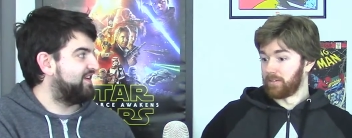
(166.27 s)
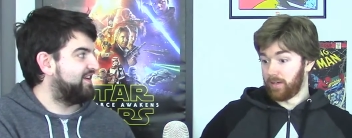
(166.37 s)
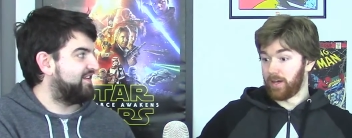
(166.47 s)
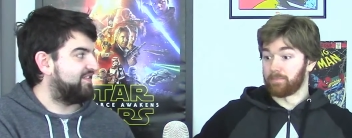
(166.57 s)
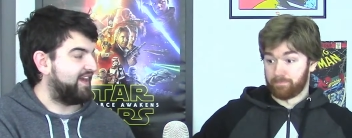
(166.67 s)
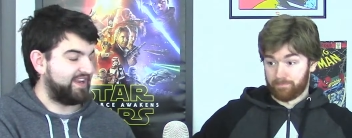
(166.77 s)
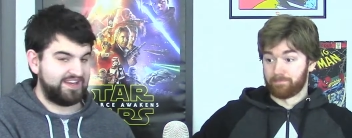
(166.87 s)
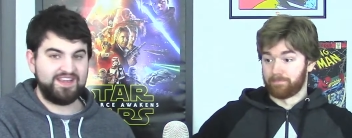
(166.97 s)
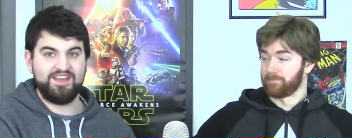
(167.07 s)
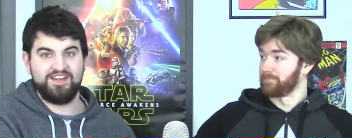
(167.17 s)
Speaker 1: Yeah, they
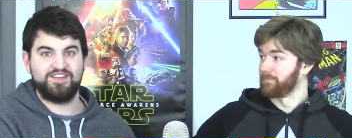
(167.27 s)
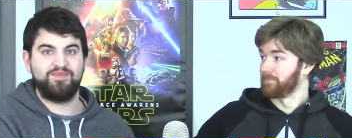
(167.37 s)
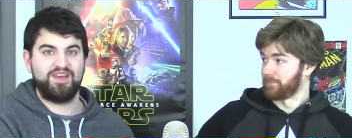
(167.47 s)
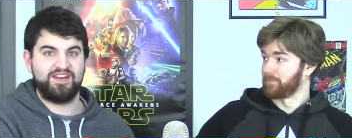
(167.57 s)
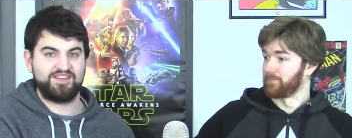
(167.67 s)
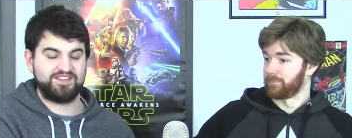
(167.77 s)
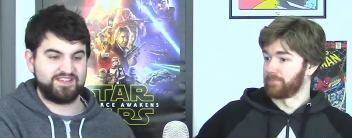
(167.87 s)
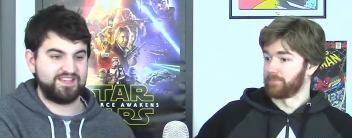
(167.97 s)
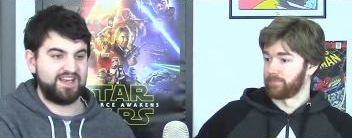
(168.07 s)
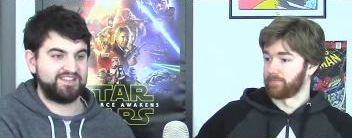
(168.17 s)
need it to be a
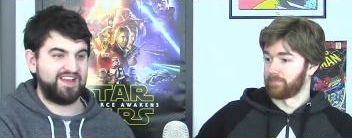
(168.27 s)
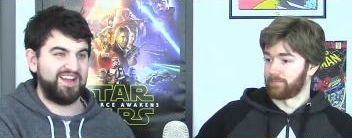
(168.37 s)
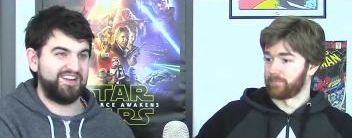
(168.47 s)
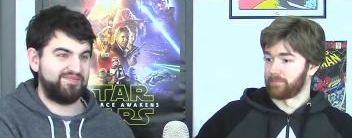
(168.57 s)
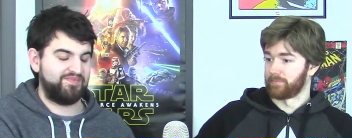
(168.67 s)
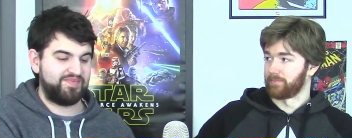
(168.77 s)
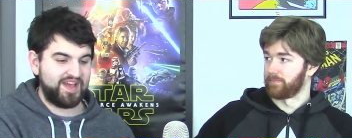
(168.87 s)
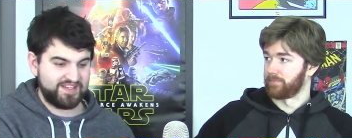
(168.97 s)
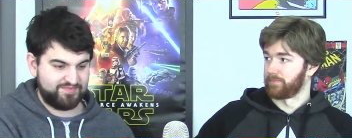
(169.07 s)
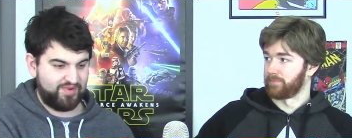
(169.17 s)
success, and
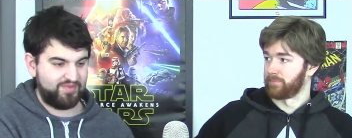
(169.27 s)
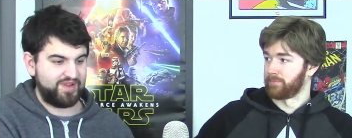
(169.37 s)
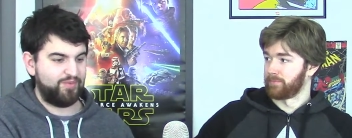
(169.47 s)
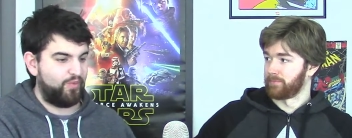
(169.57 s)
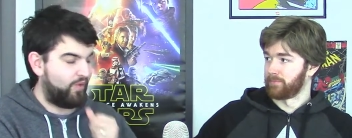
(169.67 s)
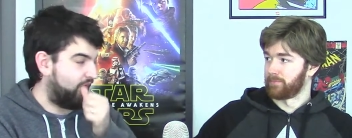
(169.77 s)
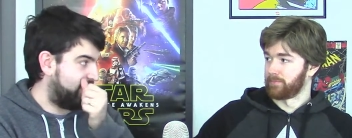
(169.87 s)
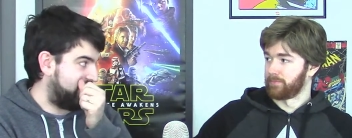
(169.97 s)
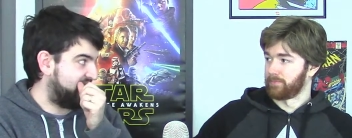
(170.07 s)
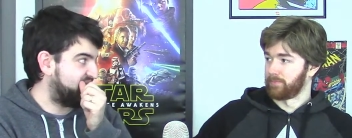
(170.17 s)
that's probably
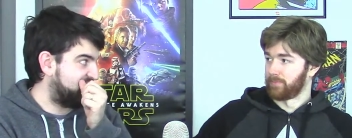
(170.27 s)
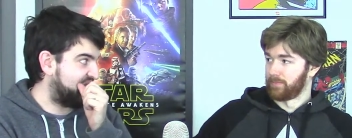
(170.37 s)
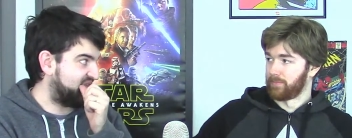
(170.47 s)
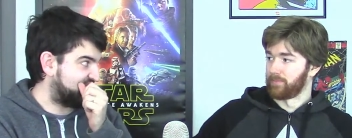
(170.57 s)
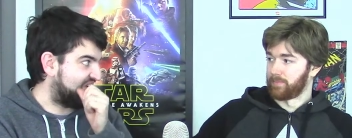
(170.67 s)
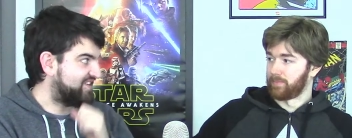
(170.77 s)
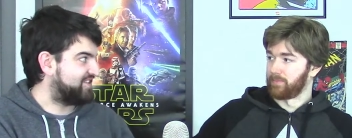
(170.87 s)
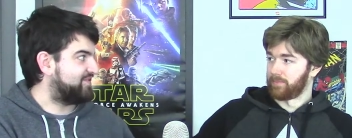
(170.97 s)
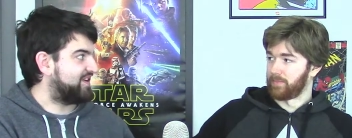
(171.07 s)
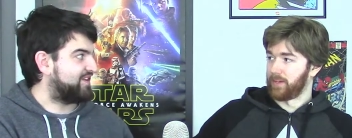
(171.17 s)
why he
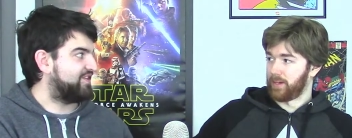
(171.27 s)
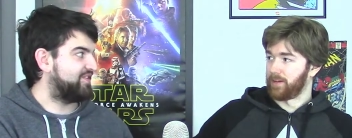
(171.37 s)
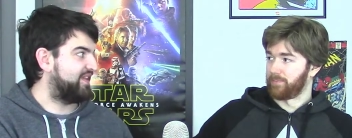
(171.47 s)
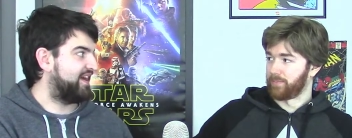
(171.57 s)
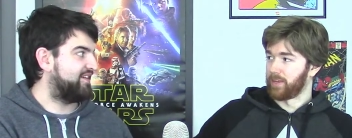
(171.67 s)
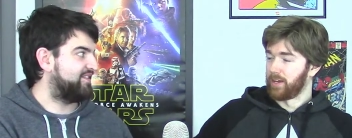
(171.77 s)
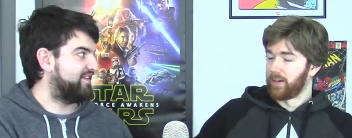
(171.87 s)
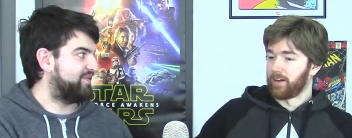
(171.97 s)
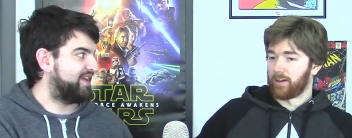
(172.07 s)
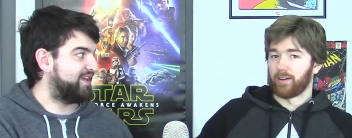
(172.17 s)
decided to include yeah. that.
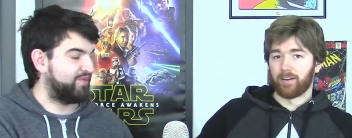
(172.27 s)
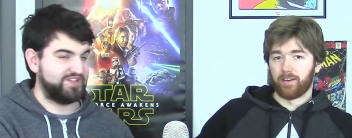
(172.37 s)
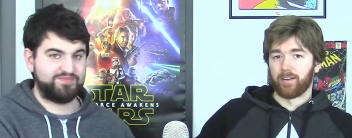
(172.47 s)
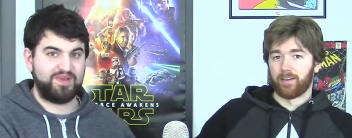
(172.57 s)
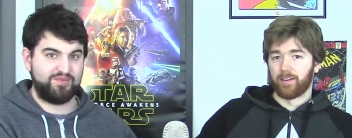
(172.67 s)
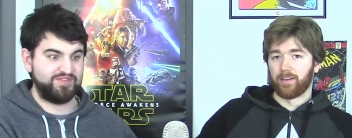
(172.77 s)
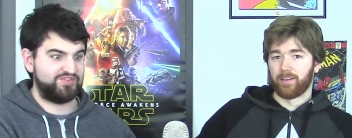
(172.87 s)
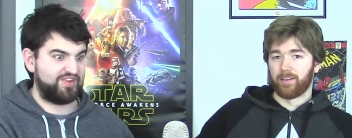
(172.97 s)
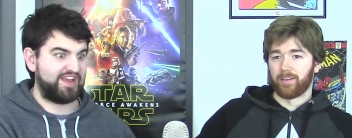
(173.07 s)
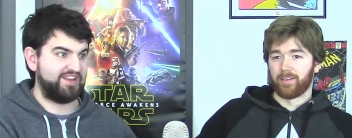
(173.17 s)
I mean, he wants people
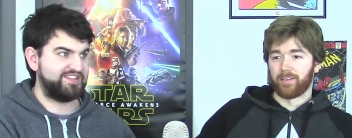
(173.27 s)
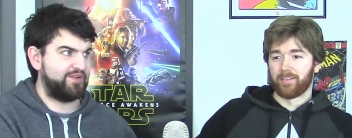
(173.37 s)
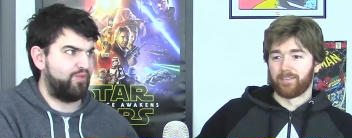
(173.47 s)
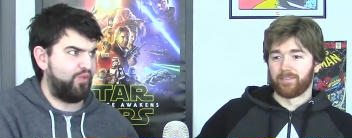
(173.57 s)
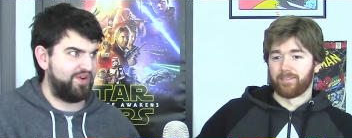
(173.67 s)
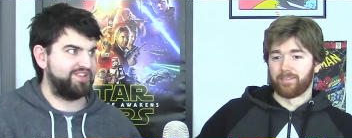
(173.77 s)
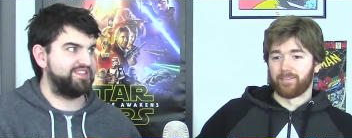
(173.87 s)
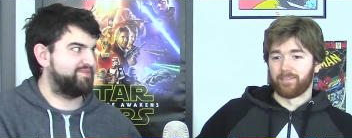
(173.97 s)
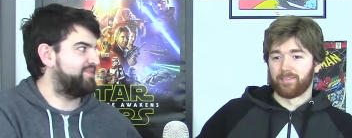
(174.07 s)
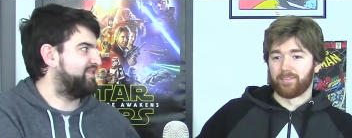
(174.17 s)
to drag and see what is
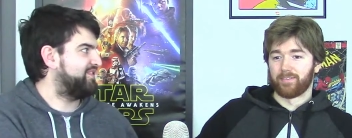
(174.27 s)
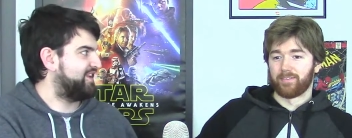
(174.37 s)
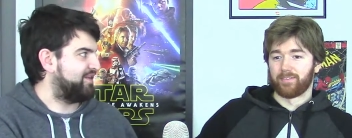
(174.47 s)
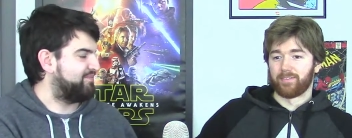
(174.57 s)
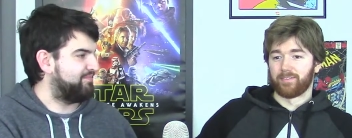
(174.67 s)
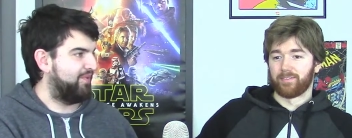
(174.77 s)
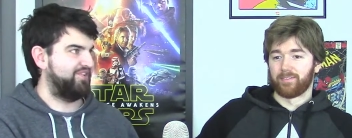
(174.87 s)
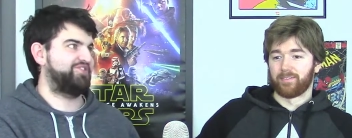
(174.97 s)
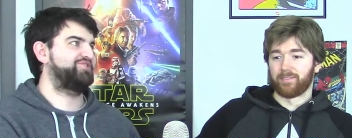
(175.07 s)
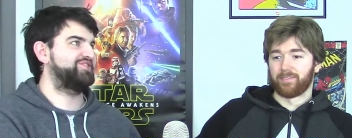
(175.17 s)
this, you know,
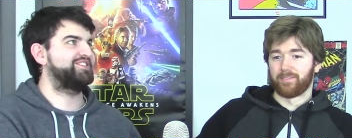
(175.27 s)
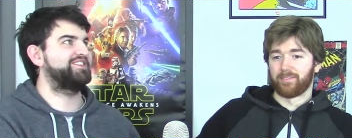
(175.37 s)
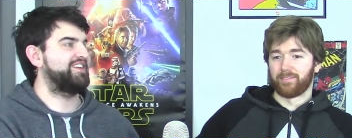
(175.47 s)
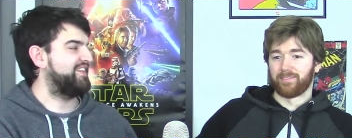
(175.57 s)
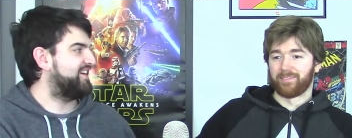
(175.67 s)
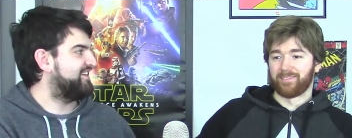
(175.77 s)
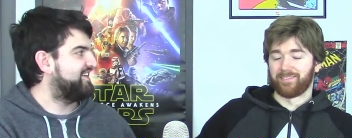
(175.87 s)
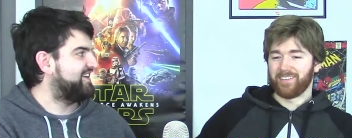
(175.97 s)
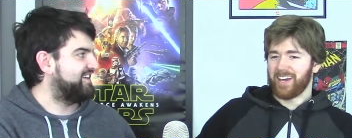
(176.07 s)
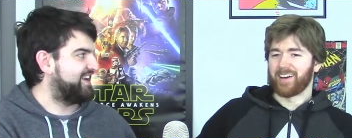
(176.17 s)
monstrosity that
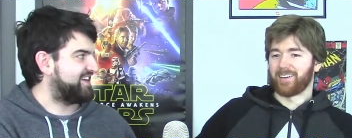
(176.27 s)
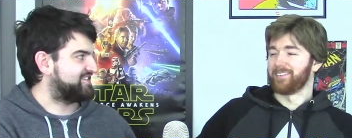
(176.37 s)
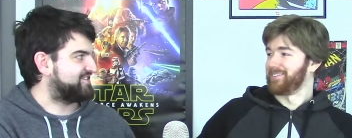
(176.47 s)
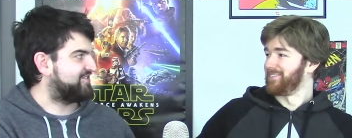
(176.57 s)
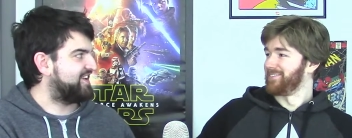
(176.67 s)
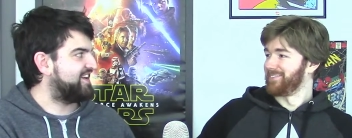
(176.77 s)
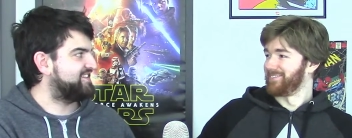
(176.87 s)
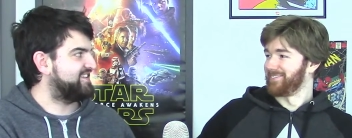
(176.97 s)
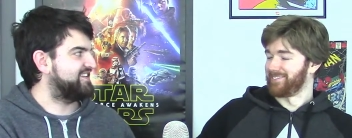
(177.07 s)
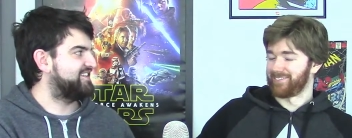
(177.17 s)
yeah. Lex has
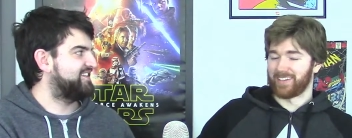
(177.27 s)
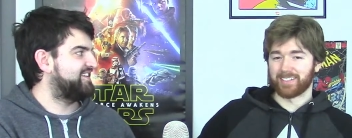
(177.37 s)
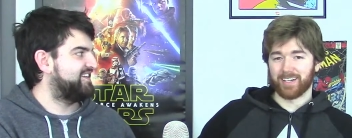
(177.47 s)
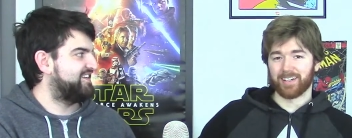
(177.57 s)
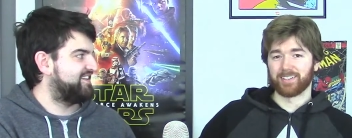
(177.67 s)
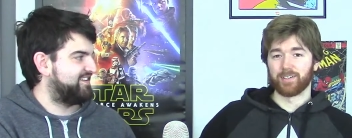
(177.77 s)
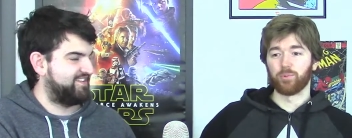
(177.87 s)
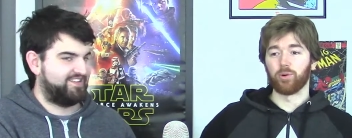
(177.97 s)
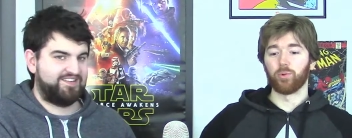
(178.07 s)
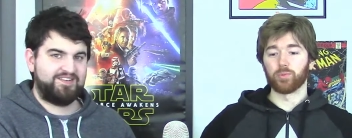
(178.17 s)
created. Exactly.
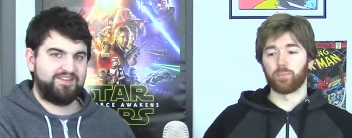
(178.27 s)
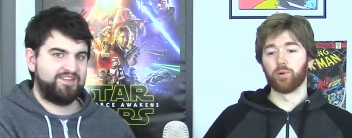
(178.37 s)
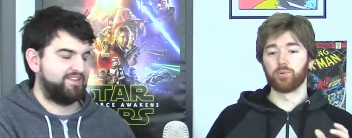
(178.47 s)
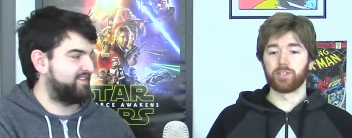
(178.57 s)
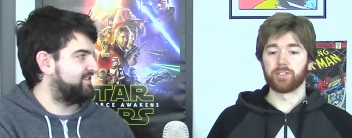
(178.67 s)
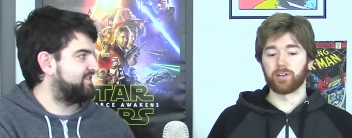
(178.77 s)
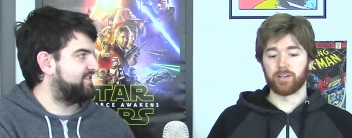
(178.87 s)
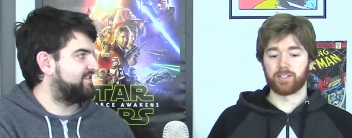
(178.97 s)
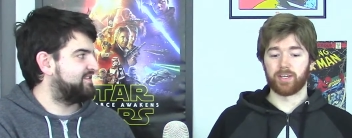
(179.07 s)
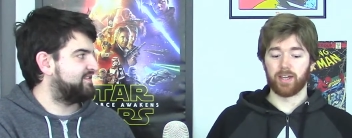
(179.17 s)
What what pulls these
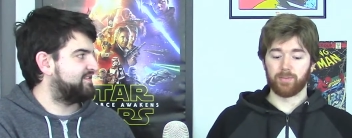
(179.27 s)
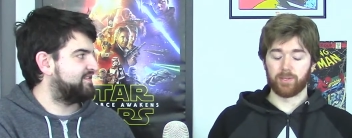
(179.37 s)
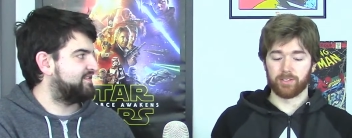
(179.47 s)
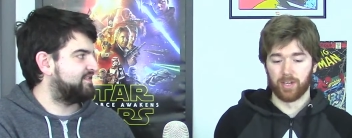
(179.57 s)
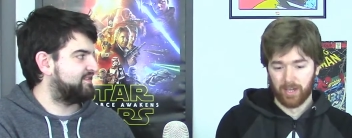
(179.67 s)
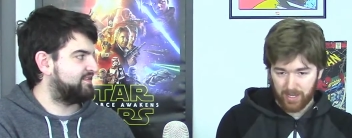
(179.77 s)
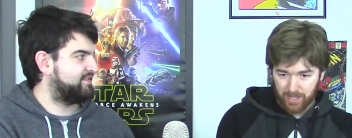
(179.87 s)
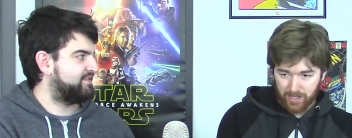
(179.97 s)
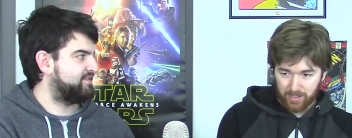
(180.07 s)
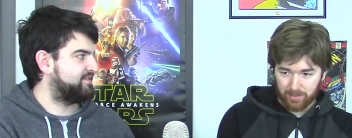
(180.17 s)
guys together because
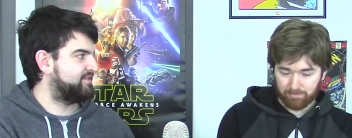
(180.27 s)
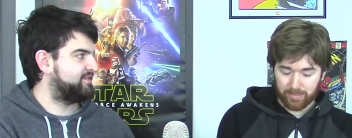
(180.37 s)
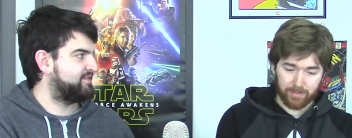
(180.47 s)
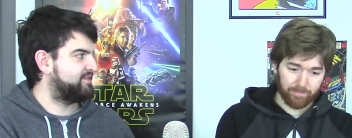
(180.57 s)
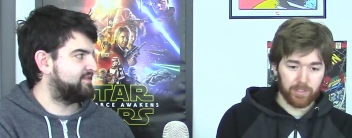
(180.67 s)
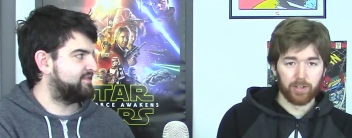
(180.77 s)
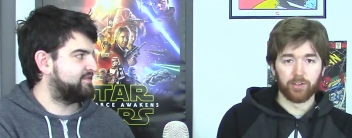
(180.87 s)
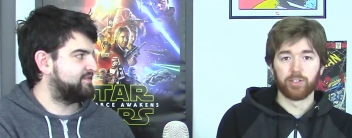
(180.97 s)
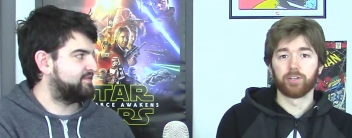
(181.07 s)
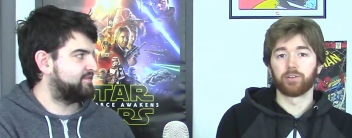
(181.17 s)
Speaker 2: you know,
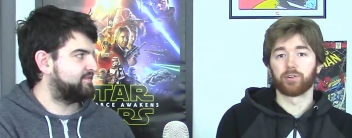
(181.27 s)
you can